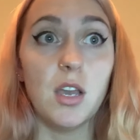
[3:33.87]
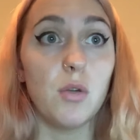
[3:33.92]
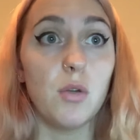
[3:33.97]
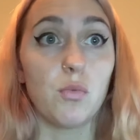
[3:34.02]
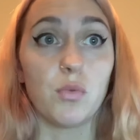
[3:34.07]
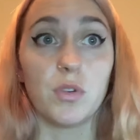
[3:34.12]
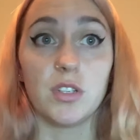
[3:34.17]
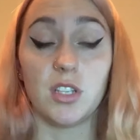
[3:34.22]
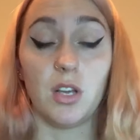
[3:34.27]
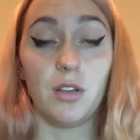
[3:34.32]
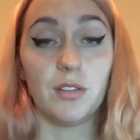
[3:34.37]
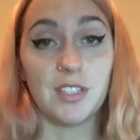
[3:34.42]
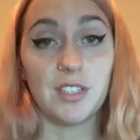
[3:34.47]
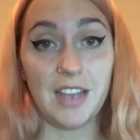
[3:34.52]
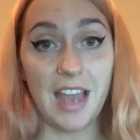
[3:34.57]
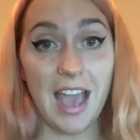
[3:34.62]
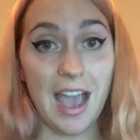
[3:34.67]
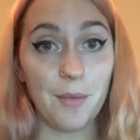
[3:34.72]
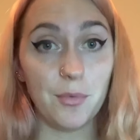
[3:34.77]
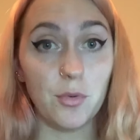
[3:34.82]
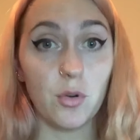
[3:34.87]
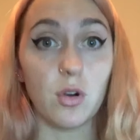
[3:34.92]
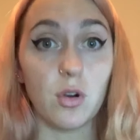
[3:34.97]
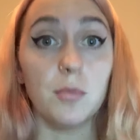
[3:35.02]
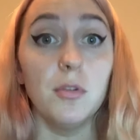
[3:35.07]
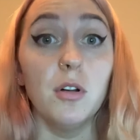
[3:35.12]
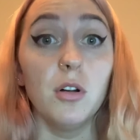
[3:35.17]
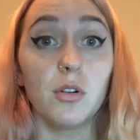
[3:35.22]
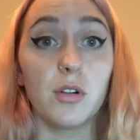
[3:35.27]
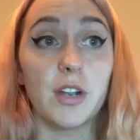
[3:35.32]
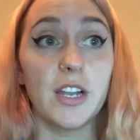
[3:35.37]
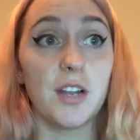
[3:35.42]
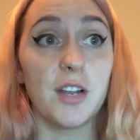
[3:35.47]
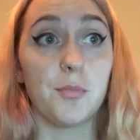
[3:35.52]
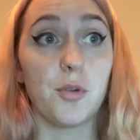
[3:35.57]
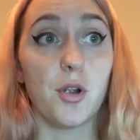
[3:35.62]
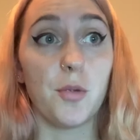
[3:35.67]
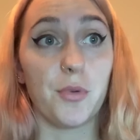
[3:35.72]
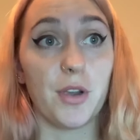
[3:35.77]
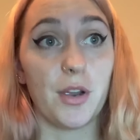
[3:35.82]
results in abnormal or
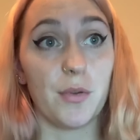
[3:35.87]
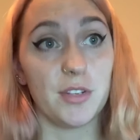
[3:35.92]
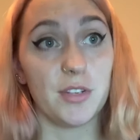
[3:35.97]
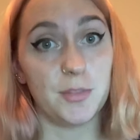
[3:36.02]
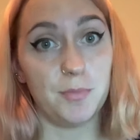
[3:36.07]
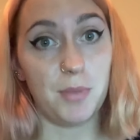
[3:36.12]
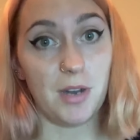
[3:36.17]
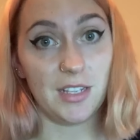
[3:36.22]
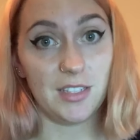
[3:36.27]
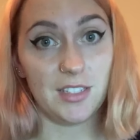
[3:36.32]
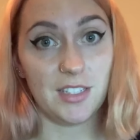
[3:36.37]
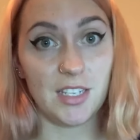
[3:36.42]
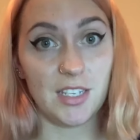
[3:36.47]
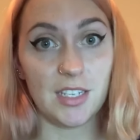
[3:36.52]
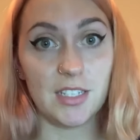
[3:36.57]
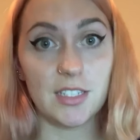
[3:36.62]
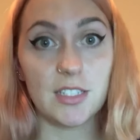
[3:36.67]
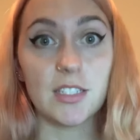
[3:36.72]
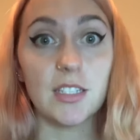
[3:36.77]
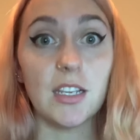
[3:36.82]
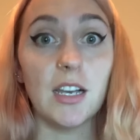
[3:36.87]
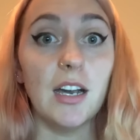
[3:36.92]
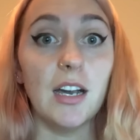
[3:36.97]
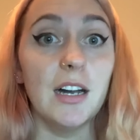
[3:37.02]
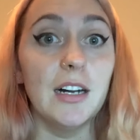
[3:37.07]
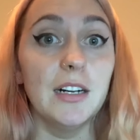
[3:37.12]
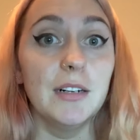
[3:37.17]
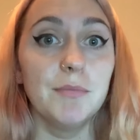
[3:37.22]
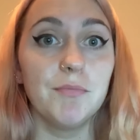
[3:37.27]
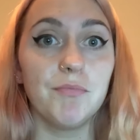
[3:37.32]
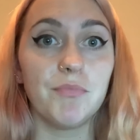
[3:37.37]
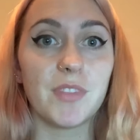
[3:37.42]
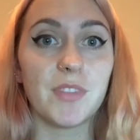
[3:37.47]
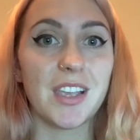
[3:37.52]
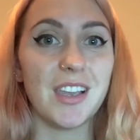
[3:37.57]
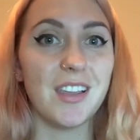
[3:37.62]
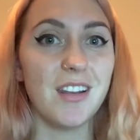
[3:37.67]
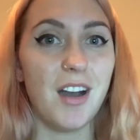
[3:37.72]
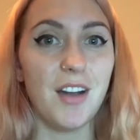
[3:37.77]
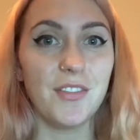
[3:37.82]
inappropriate responses,
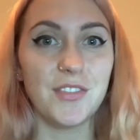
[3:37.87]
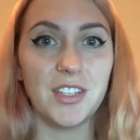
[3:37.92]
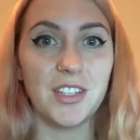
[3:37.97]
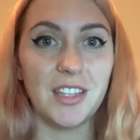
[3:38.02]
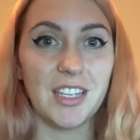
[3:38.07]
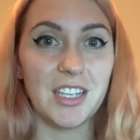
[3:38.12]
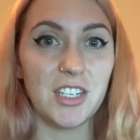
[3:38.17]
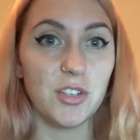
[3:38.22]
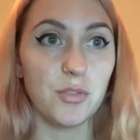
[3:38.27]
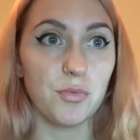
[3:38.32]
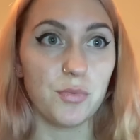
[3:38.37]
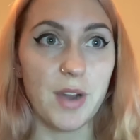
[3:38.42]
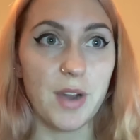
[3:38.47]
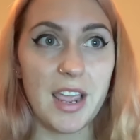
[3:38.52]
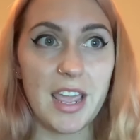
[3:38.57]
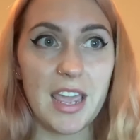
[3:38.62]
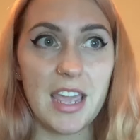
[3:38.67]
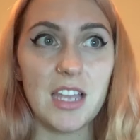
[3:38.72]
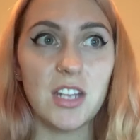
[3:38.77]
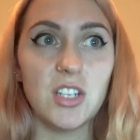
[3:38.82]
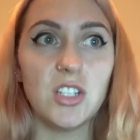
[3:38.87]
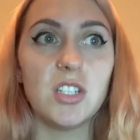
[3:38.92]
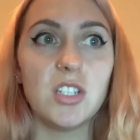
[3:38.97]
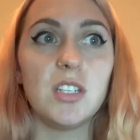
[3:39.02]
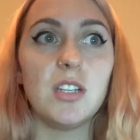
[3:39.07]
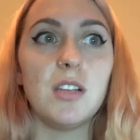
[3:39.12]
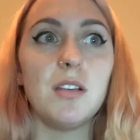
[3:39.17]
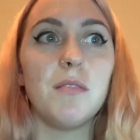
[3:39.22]
can often lead to rage.